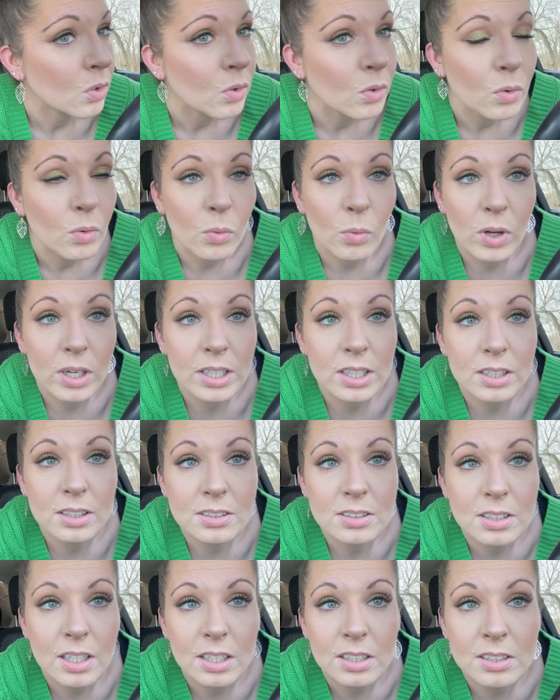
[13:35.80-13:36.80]
what it
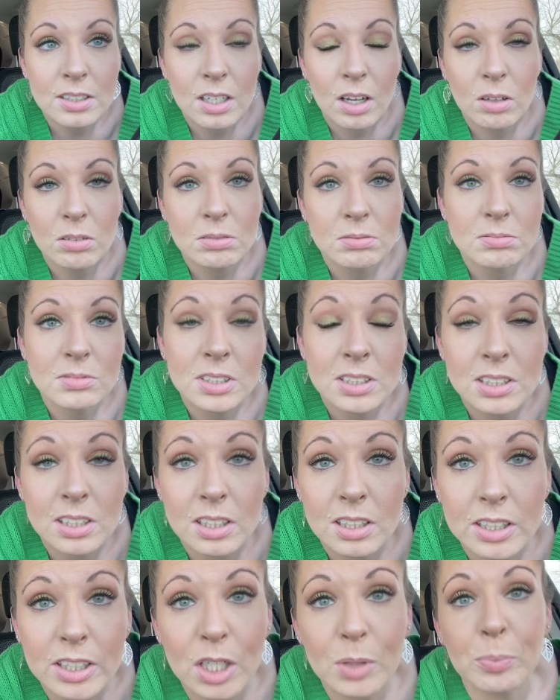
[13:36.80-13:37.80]
looks like. So still
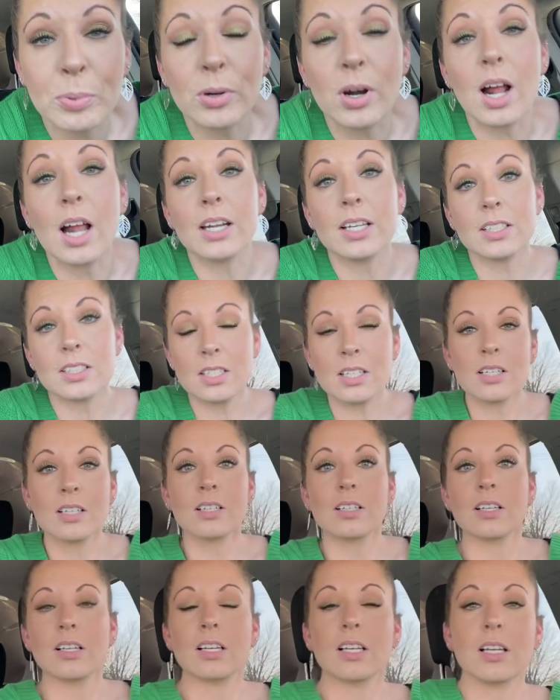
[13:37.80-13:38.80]
a good product.
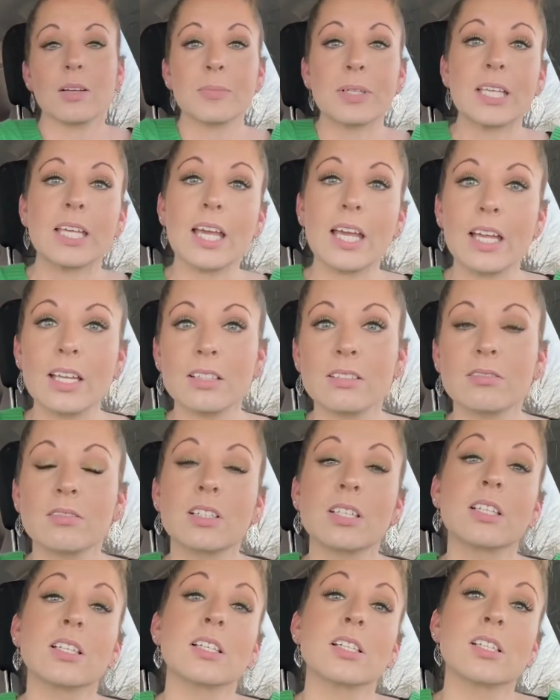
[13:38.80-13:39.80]
Um, again,
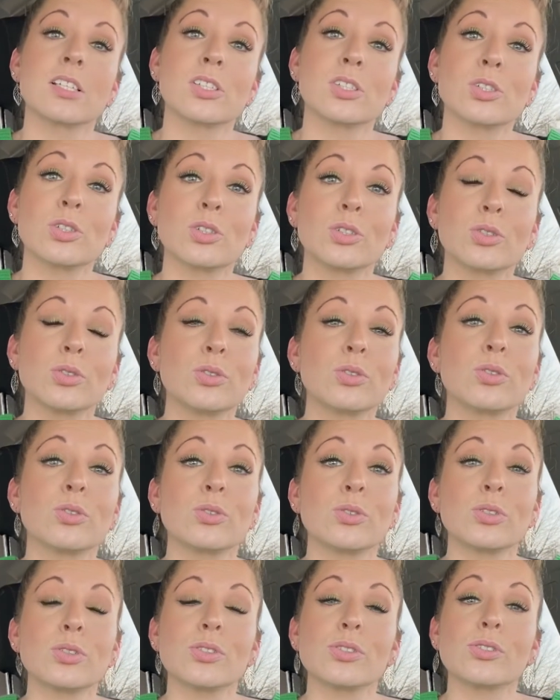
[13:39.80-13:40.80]

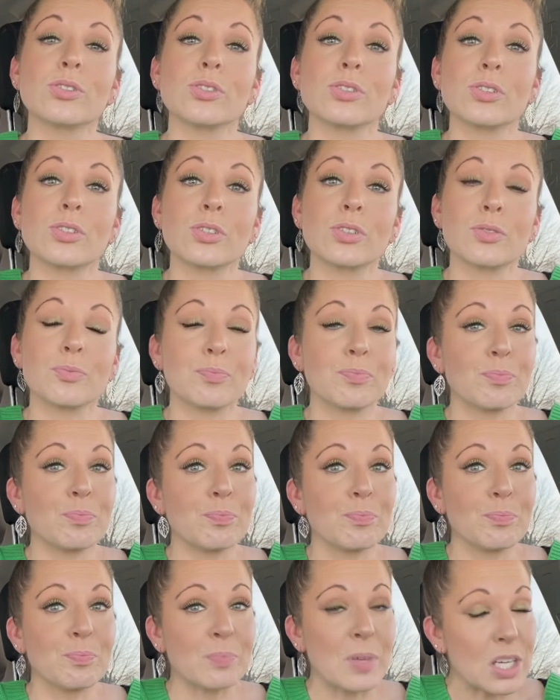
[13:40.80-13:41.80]
to
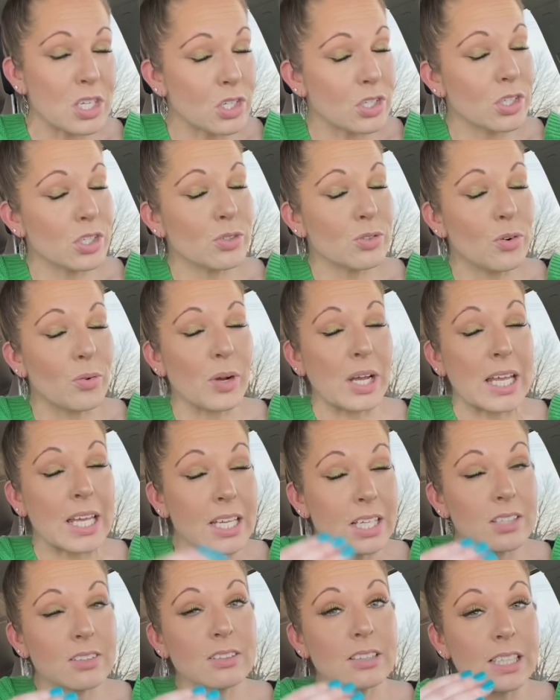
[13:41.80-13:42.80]
make sure you don't hit
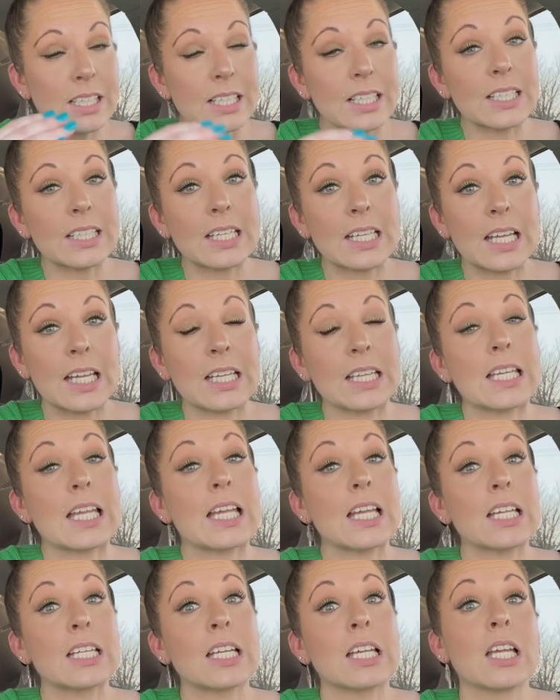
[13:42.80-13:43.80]
your lid and
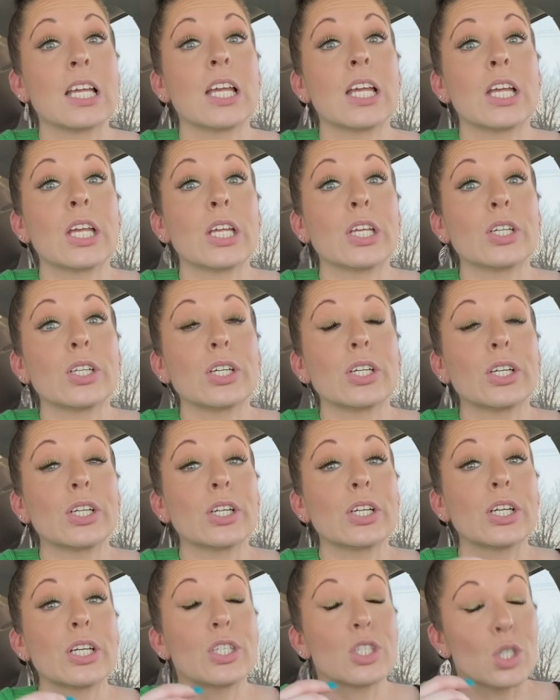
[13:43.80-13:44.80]
then you're
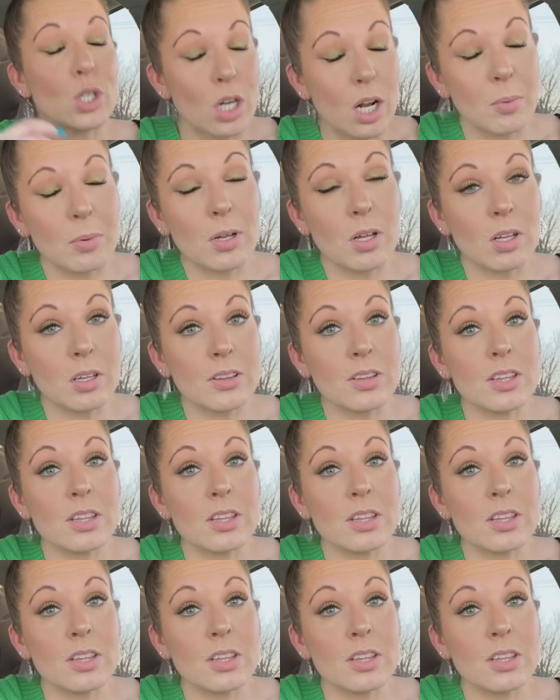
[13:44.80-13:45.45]
in trouble,